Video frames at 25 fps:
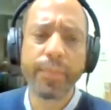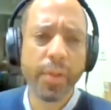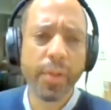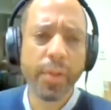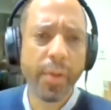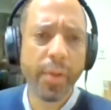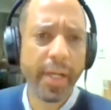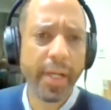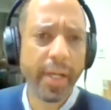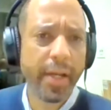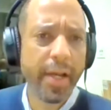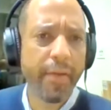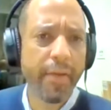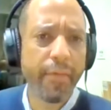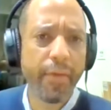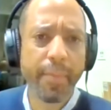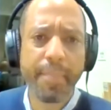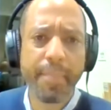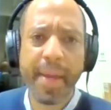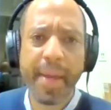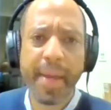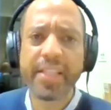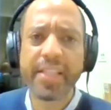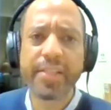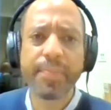that
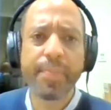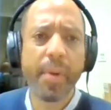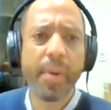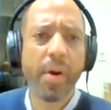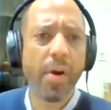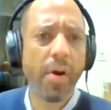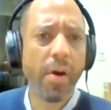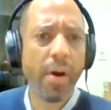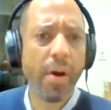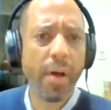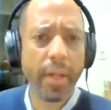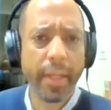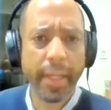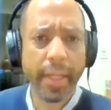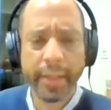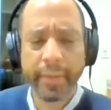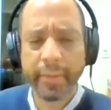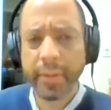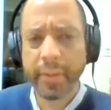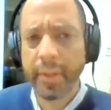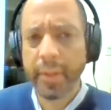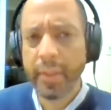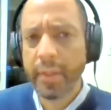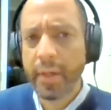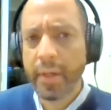covered baseball and
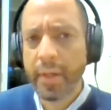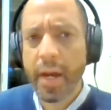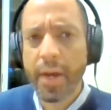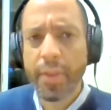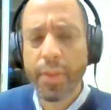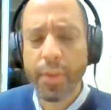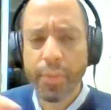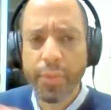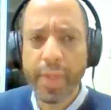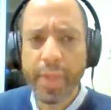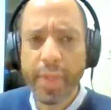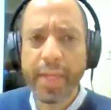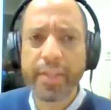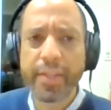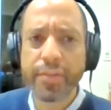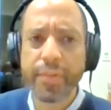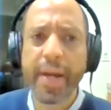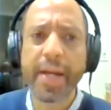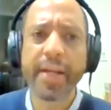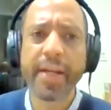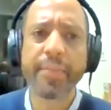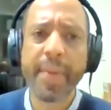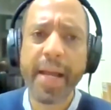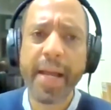other things, right?